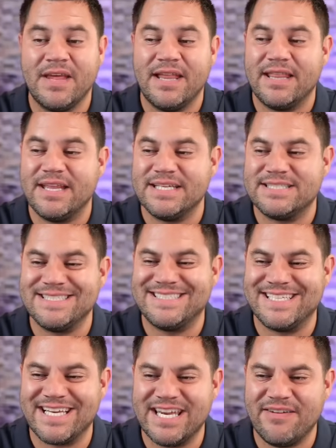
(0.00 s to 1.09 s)
This is
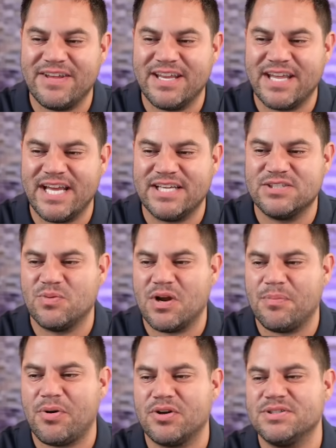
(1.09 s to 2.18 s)
significant in cases where a
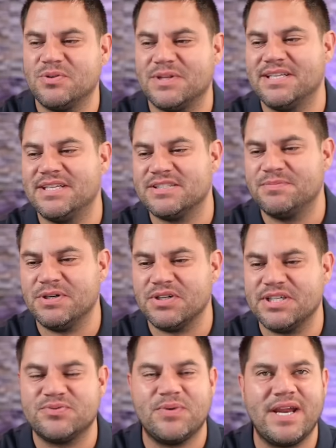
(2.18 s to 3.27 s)
person with a disability
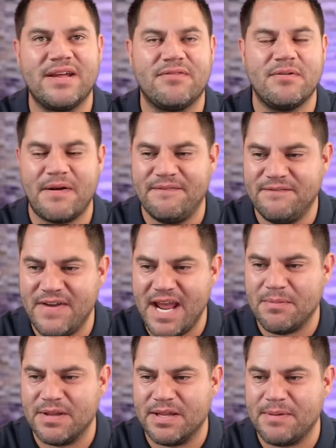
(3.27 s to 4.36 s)
is renting from a
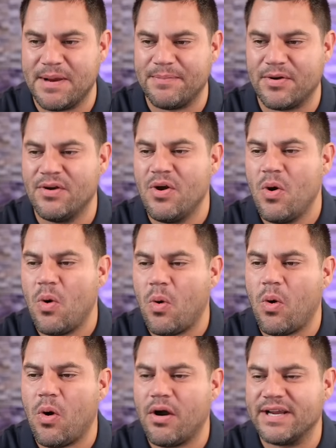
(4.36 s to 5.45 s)
family member
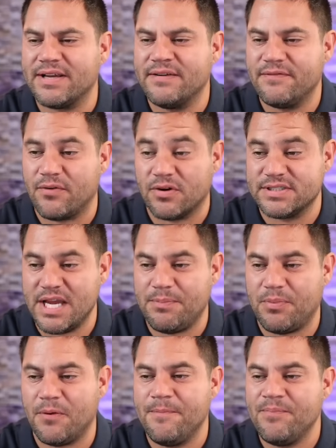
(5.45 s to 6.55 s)
or, for
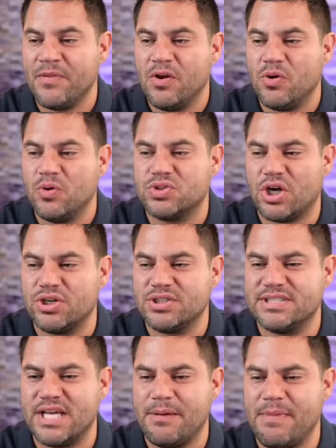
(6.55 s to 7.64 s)
example, who charges
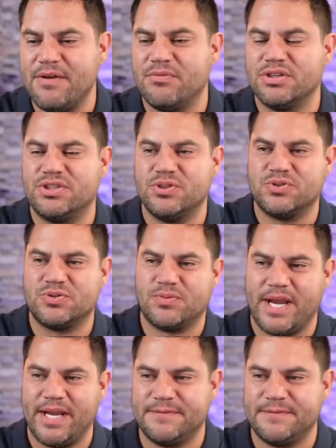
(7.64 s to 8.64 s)
them a reduced rate.